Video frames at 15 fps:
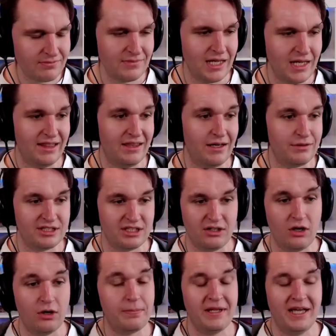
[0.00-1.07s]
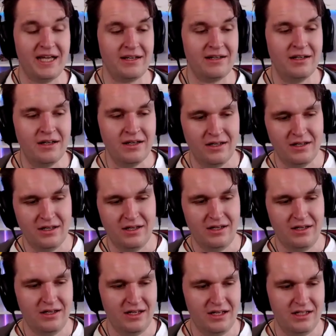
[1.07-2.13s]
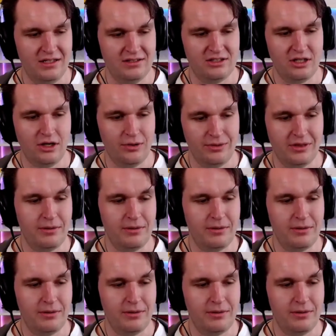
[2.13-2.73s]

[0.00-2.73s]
and that was in Copenhagen. Uh, so mm-hmm.